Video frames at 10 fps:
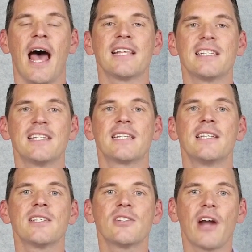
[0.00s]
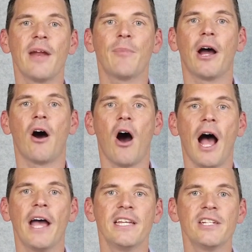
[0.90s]
as it is constrained by
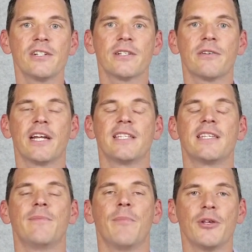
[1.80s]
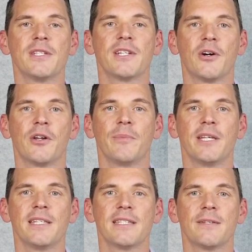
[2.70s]
higher interest rates in most economies.